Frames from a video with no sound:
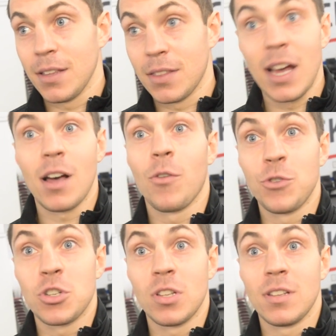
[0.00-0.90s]
that
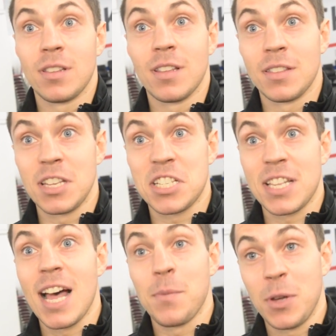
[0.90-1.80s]
obviously the
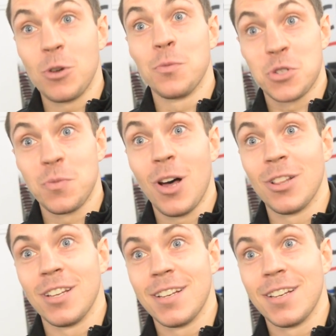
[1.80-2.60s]
star becomes smaller.